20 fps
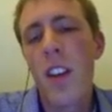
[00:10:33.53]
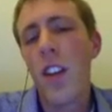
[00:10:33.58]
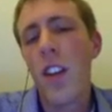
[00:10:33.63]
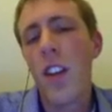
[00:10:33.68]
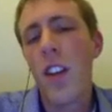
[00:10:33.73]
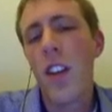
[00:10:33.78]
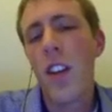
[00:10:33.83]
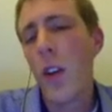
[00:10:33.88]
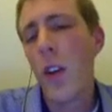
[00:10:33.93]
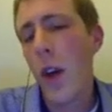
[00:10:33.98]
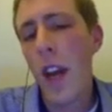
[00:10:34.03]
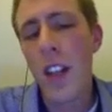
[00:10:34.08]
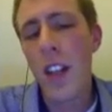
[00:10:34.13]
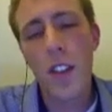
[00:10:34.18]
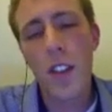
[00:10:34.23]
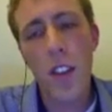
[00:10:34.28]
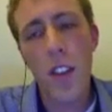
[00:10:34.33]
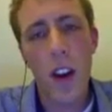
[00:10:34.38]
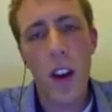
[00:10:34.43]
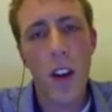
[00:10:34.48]
a head
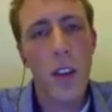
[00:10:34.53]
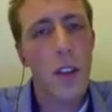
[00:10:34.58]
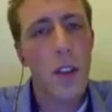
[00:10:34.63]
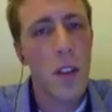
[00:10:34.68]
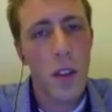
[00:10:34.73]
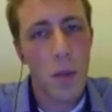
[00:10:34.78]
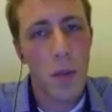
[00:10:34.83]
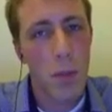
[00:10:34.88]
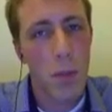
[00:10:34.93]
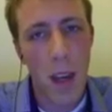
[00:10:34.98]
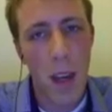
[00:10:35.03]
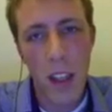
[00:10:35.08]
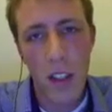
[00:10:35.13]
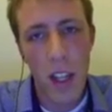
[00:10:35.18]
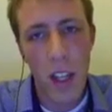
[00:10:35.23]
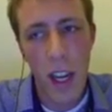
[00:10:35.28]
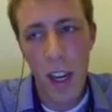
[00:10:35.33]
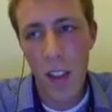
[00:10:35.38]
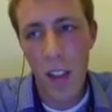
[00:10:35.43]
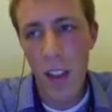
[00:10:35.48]
start by
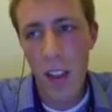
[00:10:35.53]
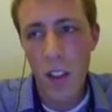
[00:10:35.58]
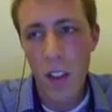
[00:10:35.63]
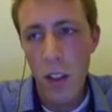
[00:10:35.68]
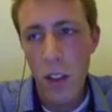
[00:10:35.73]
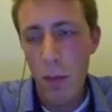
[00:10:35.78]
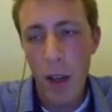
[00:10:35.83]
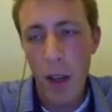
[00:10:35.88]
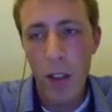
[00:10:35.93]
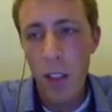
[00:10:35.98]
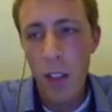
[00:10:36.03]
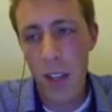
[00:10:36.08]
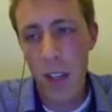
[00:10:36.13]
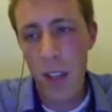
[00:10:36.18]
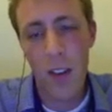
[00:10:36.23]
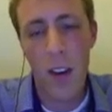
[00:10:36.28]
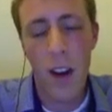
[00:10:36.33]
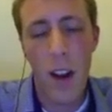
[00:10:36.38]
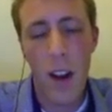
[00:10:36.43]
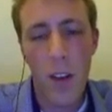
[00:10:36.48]
saying this is my
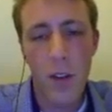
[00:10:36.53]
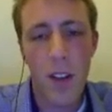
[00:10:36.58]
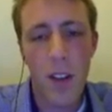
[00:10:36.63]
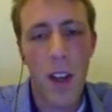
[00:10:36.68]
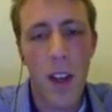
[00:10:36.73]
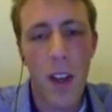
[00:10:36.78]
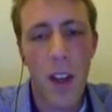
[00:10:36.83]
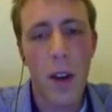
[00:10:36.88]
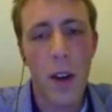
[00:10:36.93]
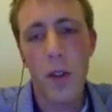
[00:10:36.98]
standard life cycle.